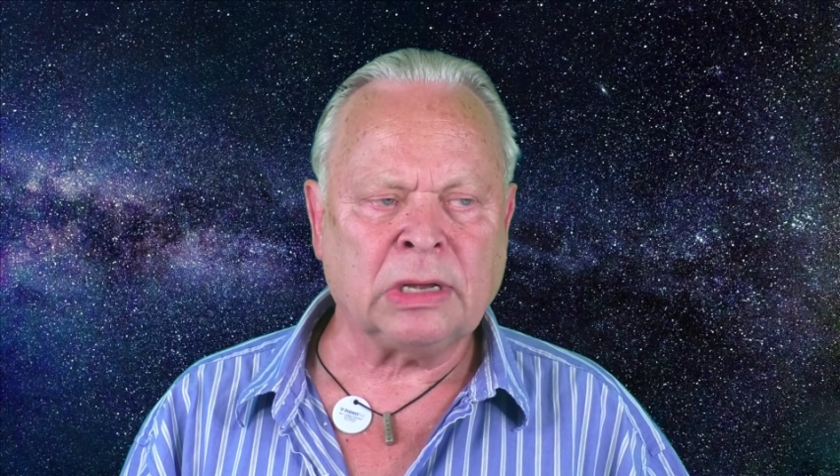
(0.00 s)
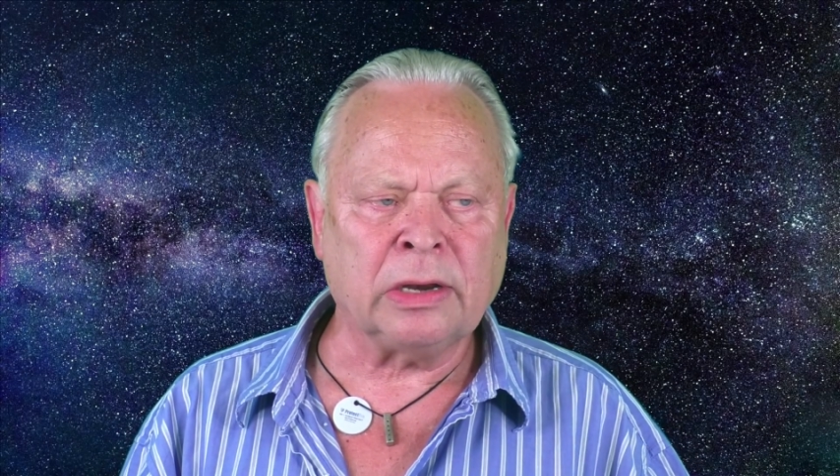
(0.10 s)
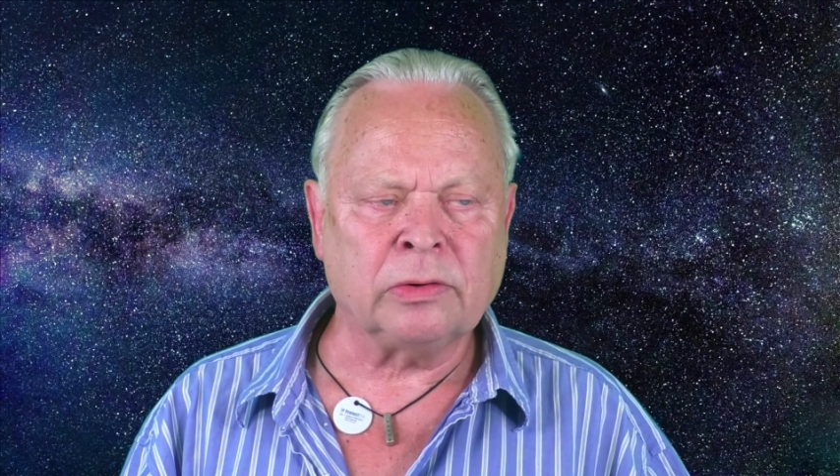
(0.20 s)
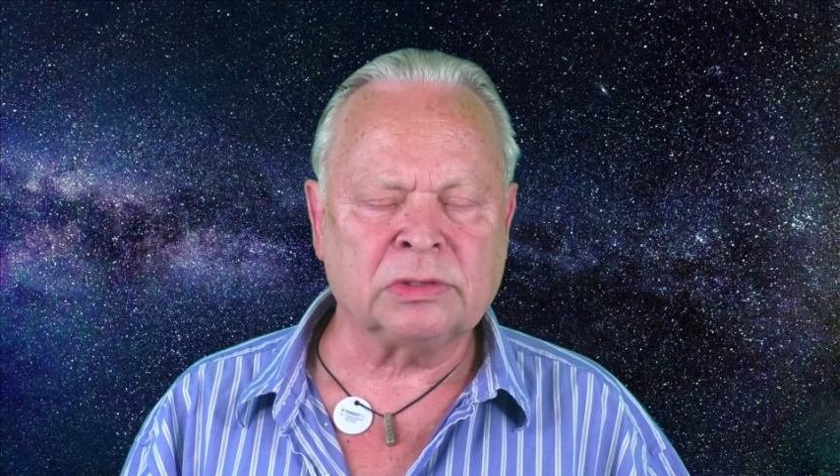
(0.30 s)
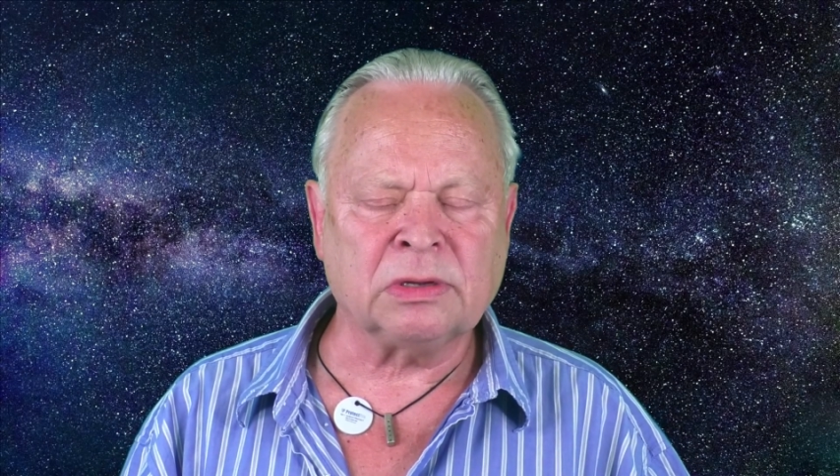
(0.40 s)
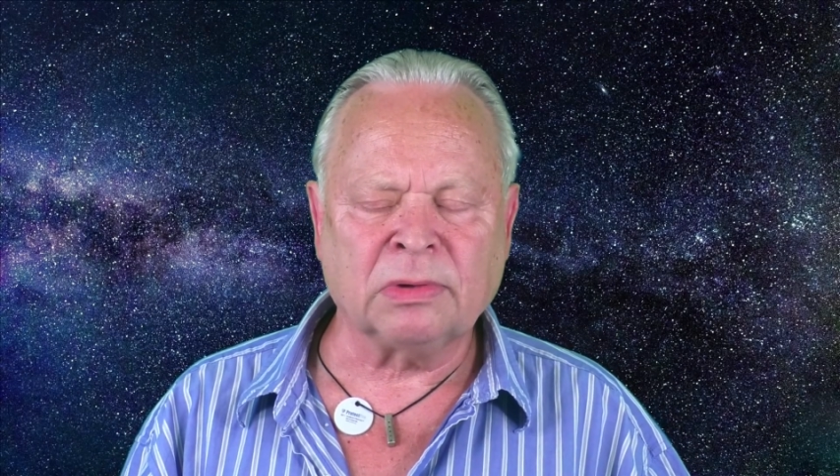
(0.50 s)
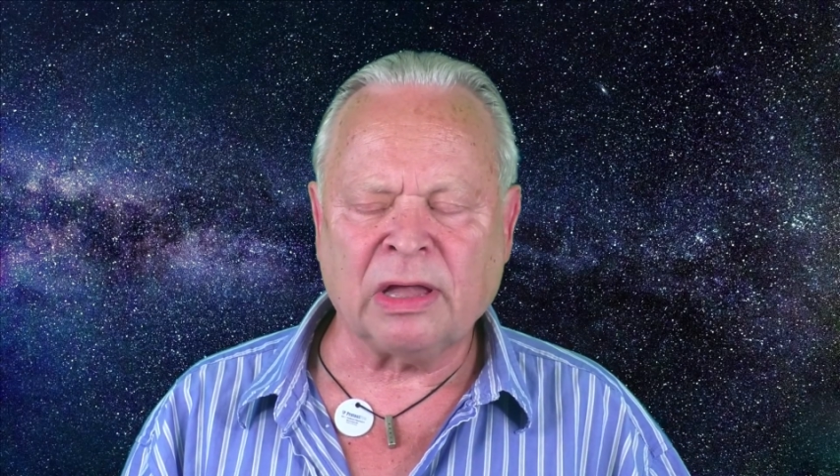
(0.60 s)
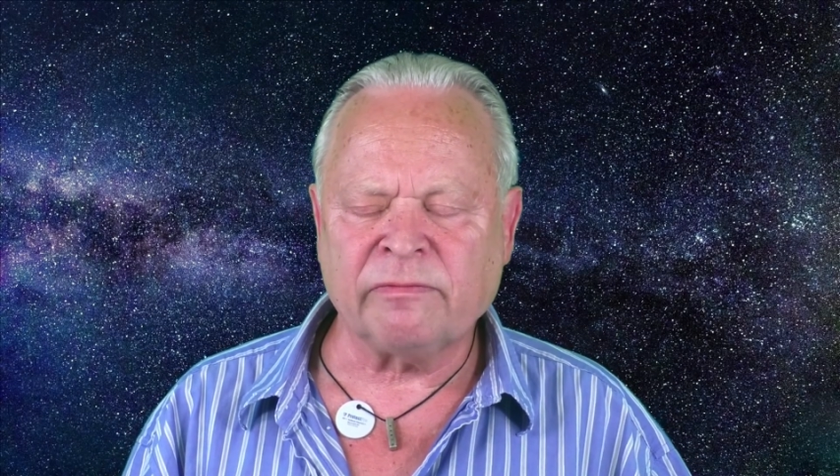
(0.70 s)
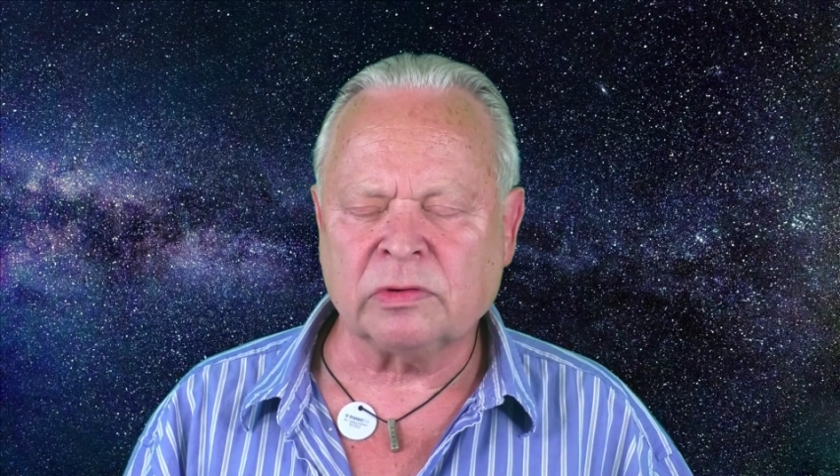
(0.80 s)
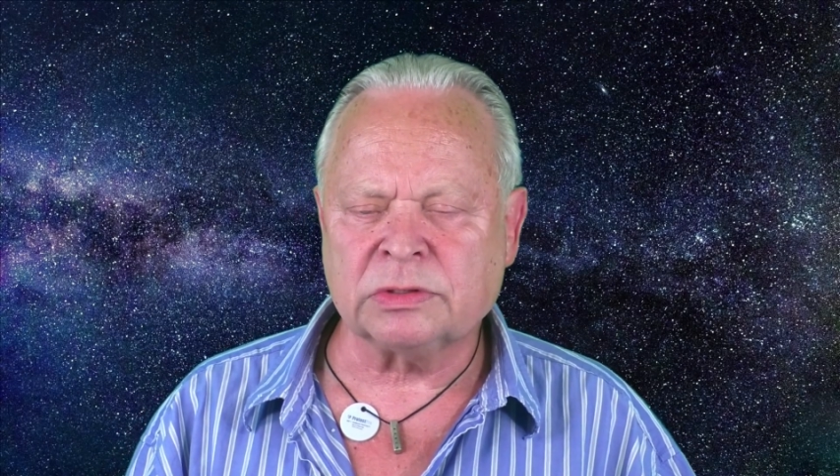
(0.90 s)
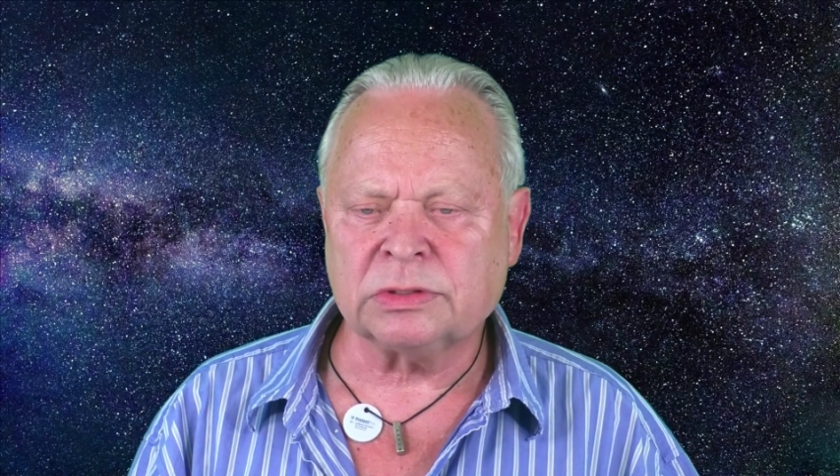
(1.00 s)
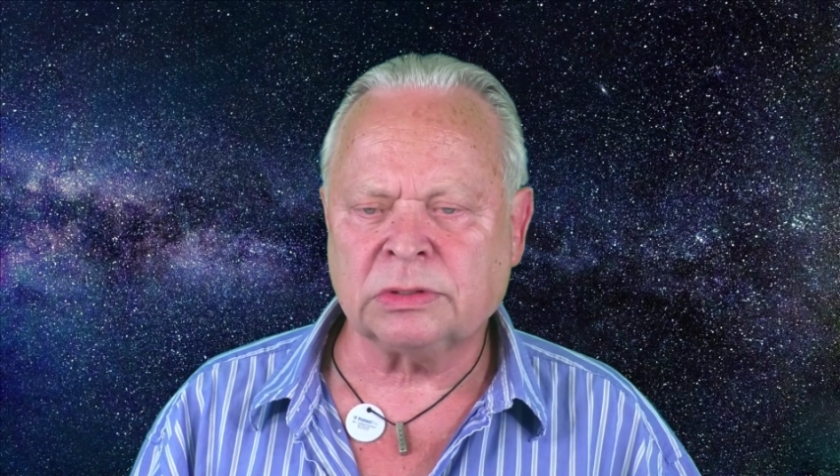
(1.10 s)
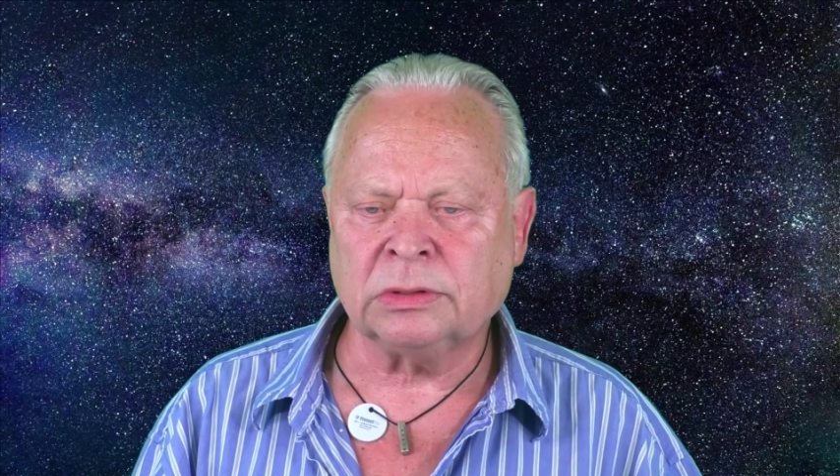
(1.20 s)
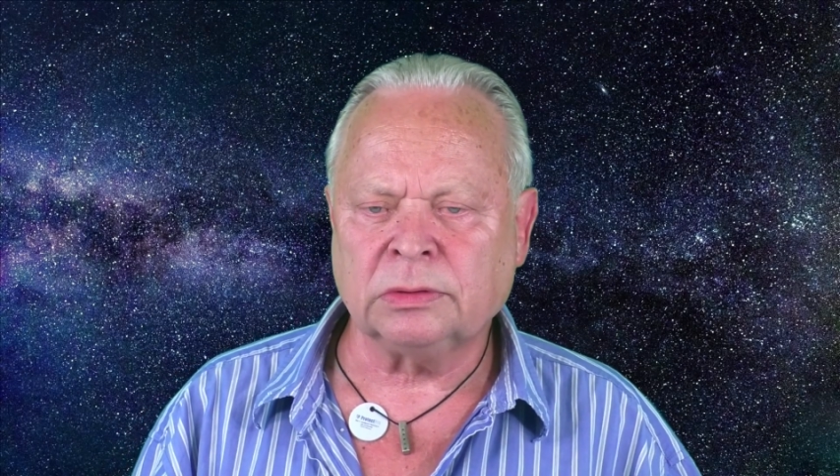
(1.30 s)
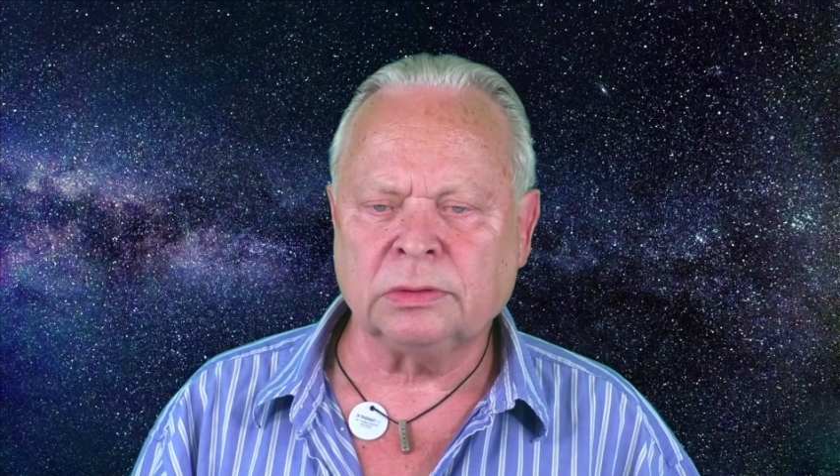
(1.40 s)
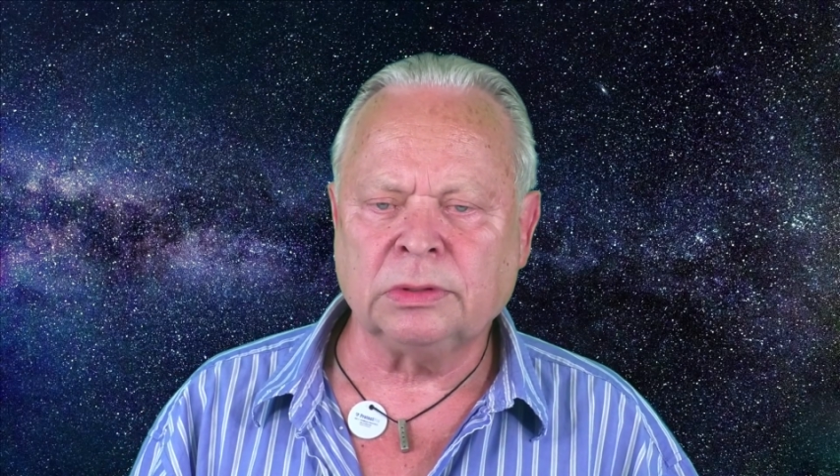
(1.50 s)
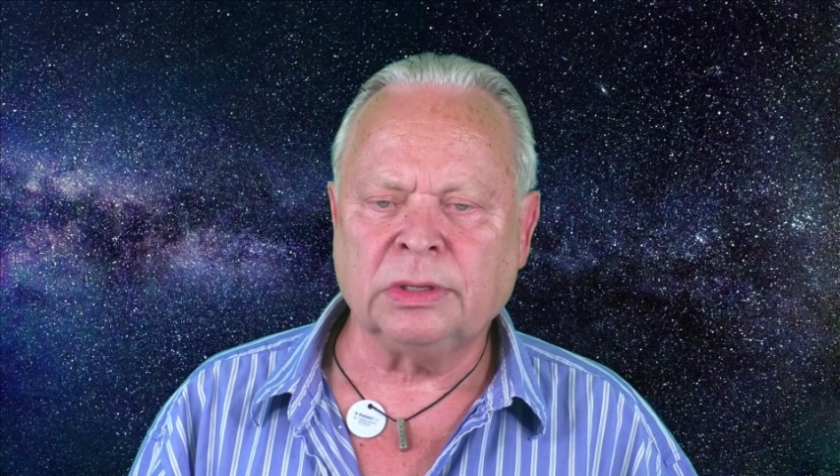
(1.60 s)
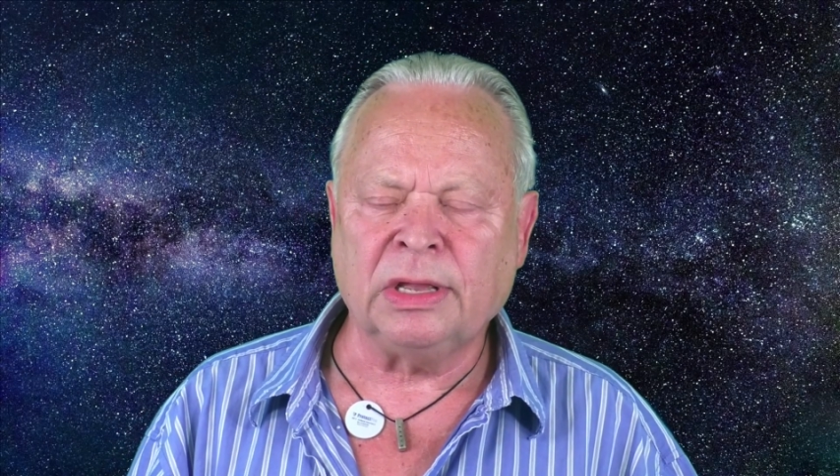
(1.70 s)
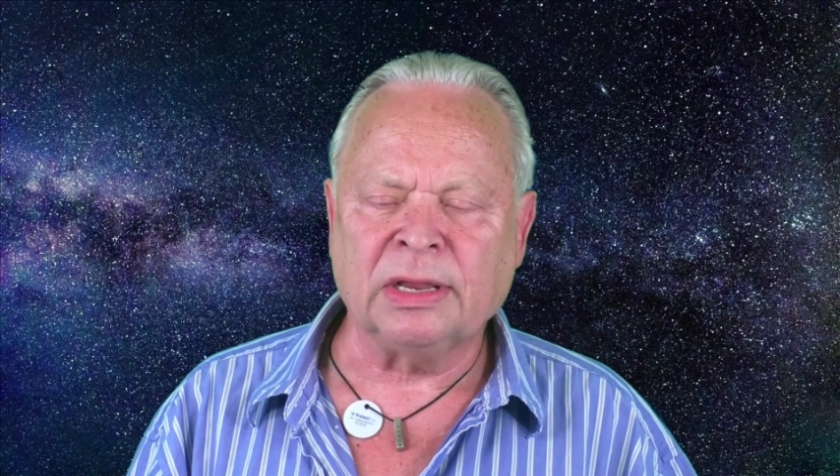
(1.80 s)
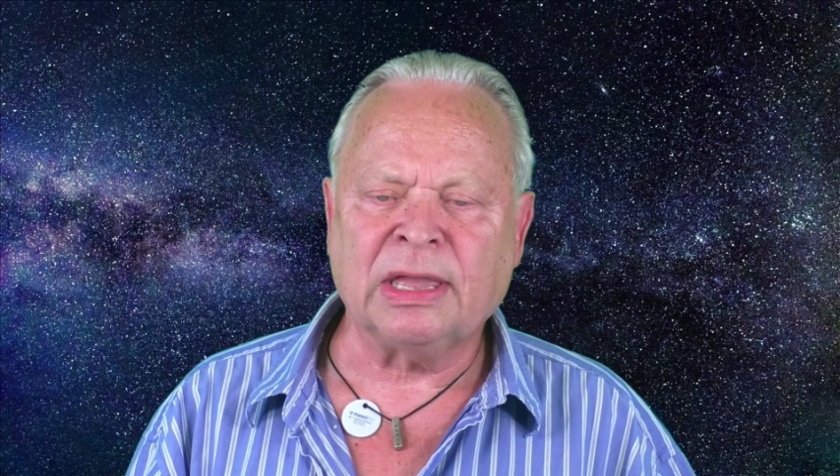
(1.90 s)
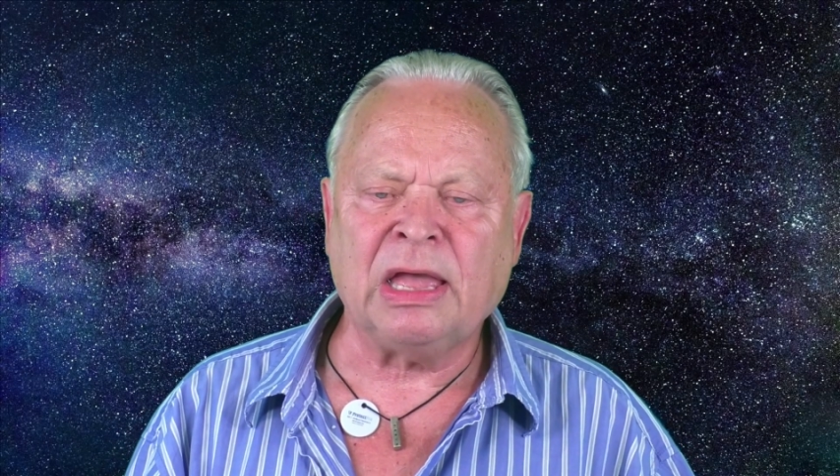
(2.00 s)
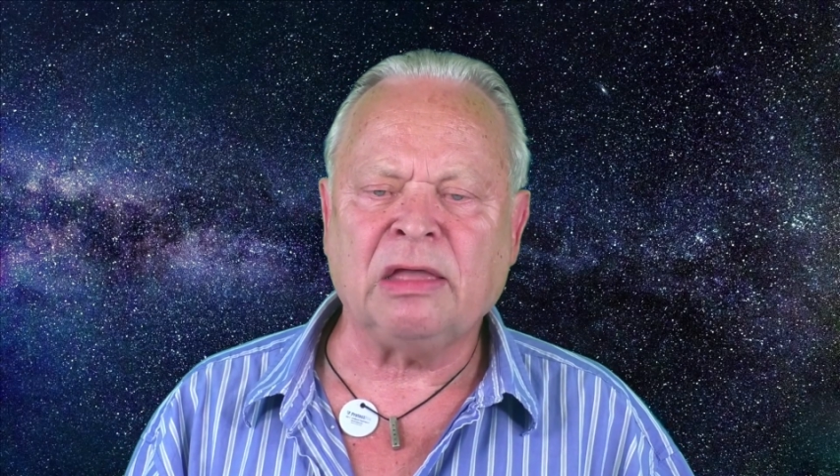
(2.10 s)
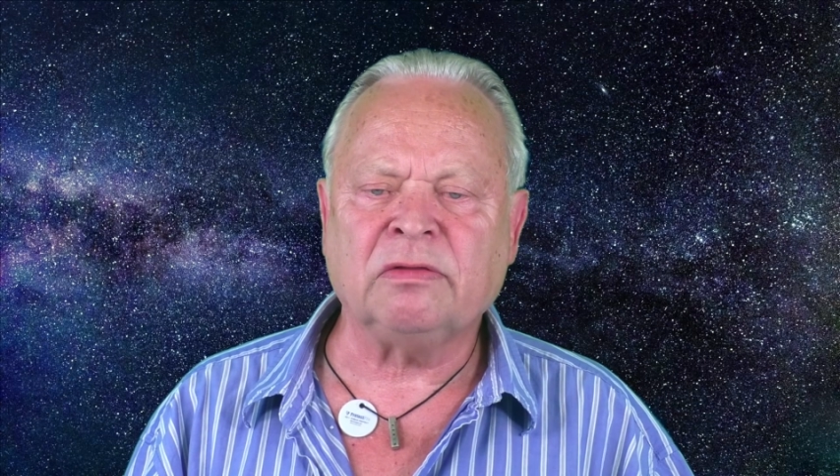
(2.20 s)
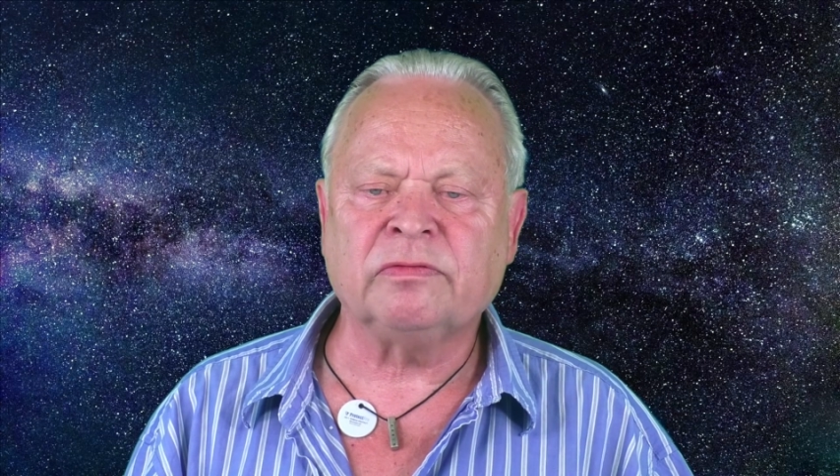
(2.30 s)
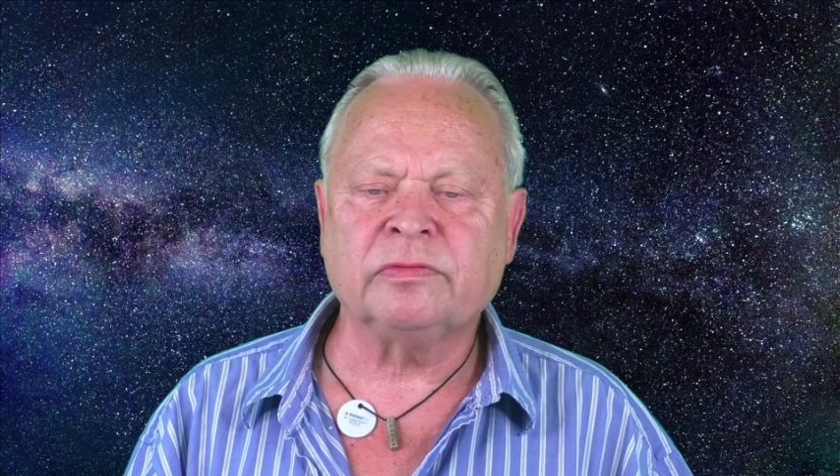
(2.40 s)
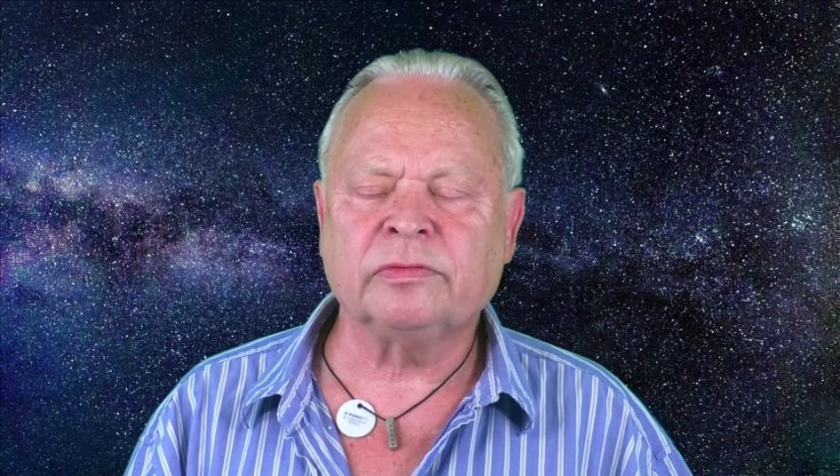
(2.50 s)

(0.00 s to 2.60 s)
under some covers in a cave,